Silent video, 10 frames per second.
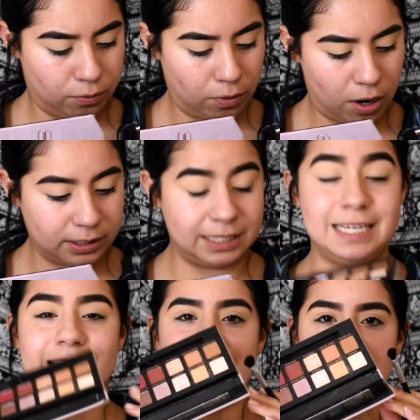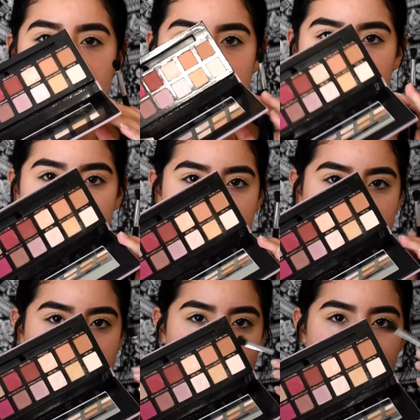Raw Sienna
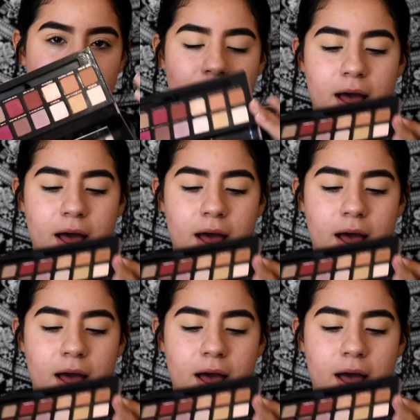colors from